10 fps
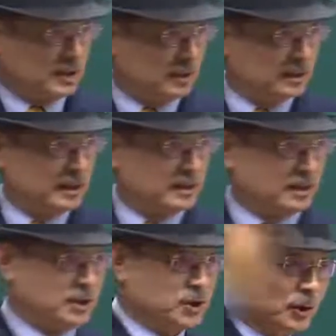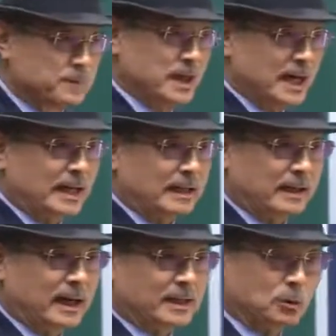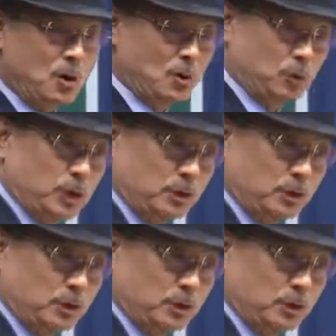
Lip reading: took place not too long ago with the